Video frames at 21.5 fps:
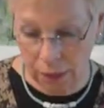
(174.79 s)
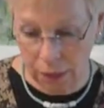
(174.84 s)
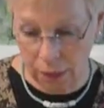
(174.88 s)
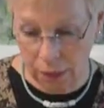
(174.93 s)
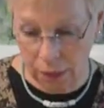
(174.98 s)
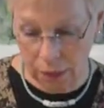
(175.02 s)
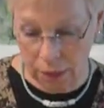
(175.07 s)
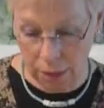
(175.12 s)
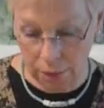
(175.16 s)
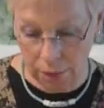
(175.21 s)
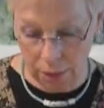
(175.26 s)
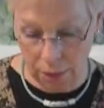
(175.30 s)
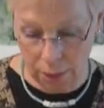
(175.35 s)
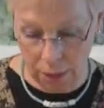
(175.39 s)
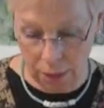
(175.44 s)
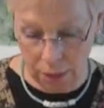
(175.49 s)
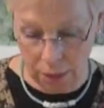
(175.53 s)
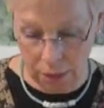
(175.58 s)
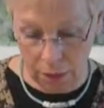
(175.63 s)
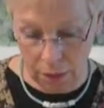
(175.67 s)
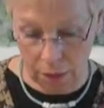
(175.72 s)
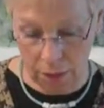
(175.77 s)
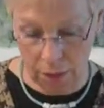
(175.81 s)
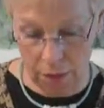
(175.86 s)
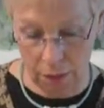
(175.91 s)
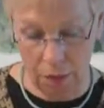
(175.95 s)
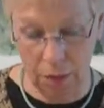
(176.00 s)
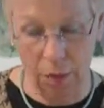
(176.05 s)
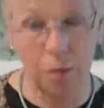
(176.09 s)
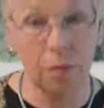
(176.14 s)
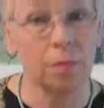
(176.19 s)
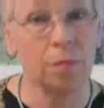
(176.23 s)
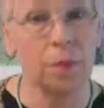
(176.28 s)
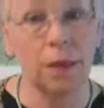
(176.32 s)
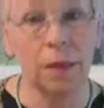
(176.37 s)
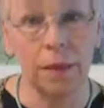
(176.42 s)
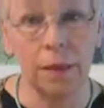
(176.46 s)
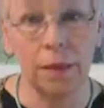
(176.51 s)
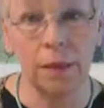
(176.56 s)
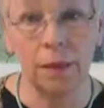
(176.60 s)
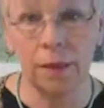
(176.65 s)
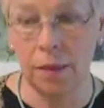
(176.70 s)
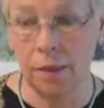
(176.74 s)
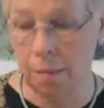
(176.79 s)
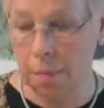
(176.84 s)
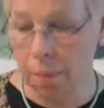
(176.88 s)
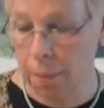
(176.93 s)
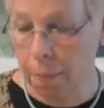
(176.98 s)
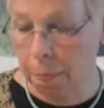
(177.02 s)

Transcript: in a minute.